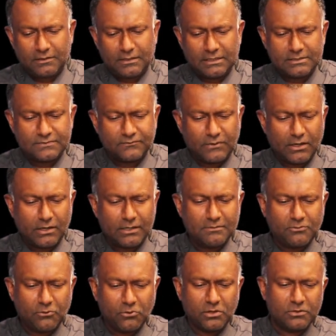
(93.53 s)
It's very
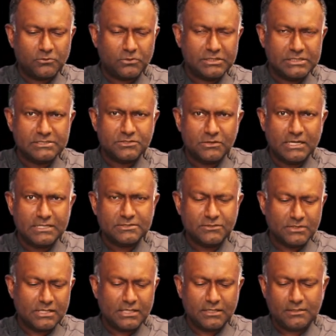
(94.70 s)
important when these drains
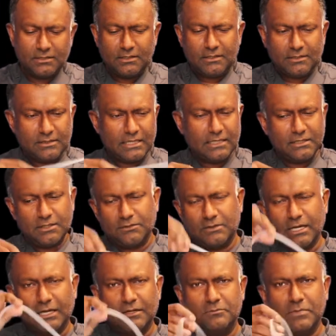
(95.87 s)
are in that you
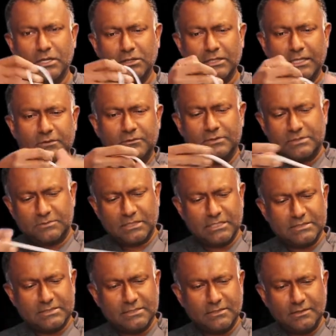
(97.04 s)
kind of milk it, which
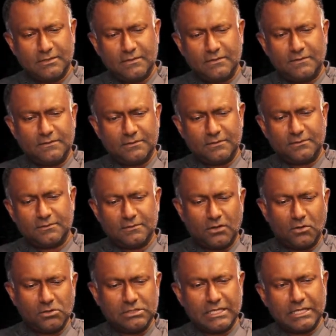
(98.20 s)
means
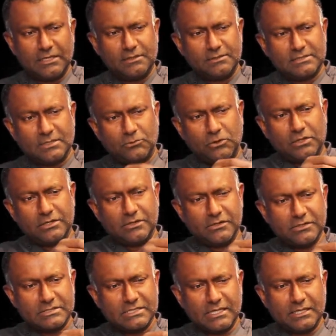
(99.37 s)
holding it somewhere near
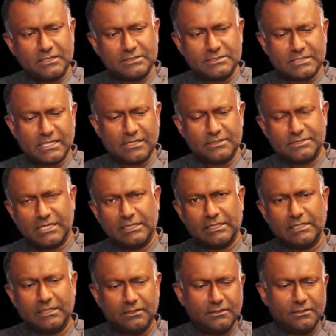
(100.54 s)
the skin and just kind of
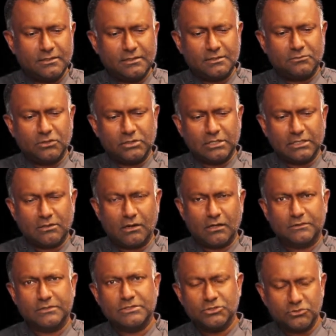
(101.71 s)
gently pulling along
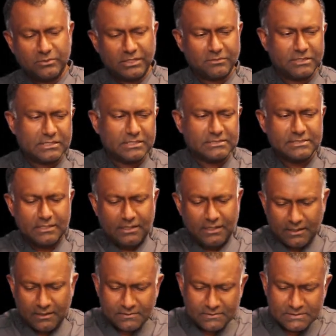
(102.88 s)
the tubing, because
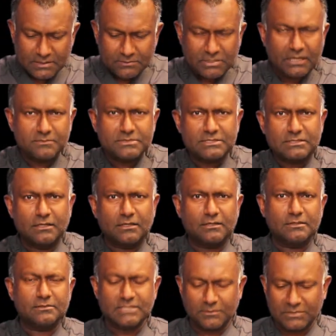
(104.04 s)
sometimes
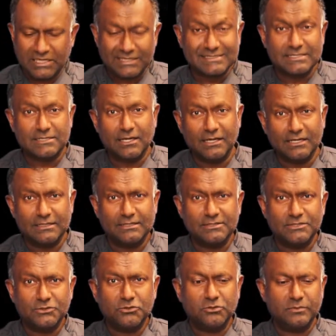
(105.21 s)
something gets stuck in the
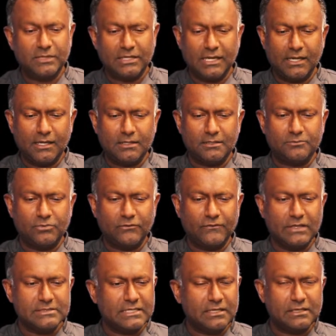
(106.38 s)
tube and it
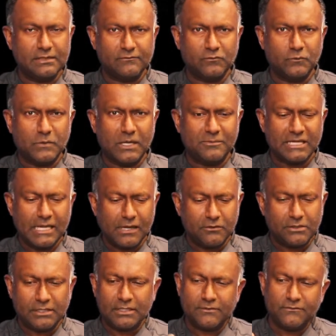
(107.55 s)
prevents anything from coming out.
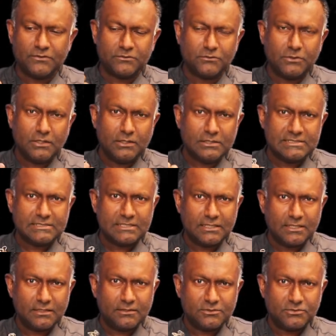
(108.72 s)
And if you
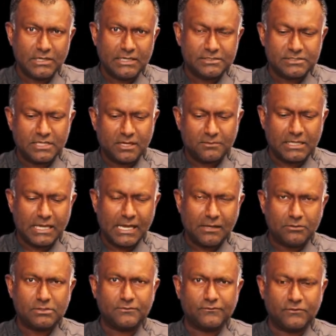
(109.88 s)
see drainage coming
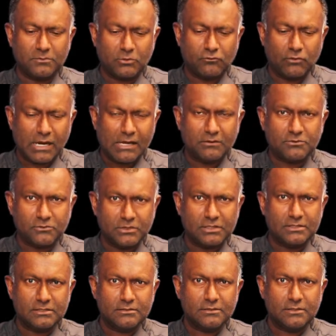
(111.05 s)
out from around where
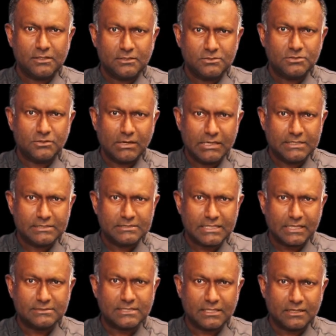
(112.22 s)
the drain is
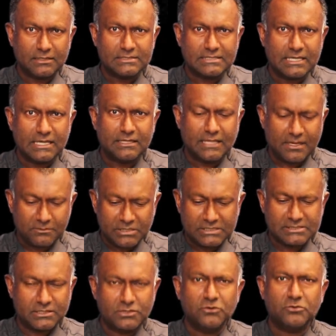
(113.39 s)
exiting the skin, that means
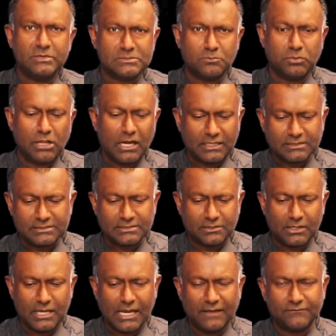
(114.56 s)
the tube is blocked. So
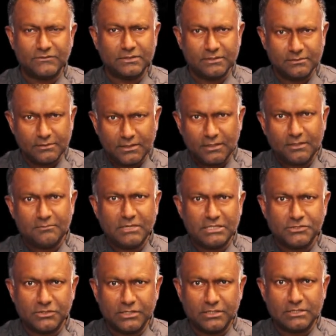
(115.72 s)
you have to make
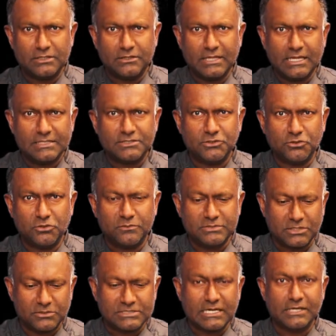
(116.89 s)
sure you clear that tube
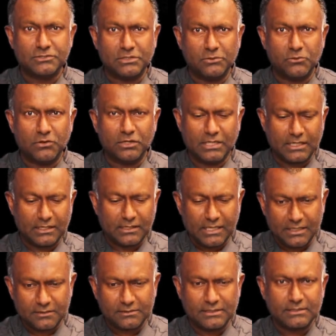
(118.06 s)
so it's actually working
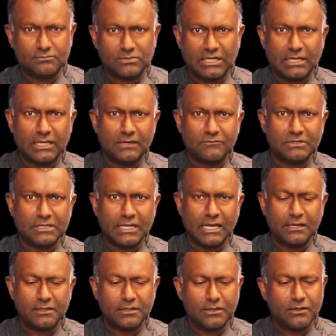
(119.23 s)
and getting everything
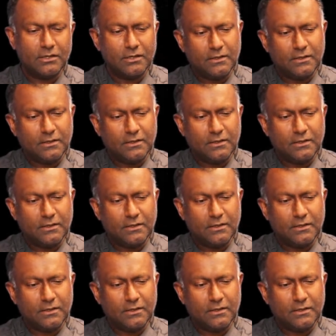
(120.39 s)
out of there.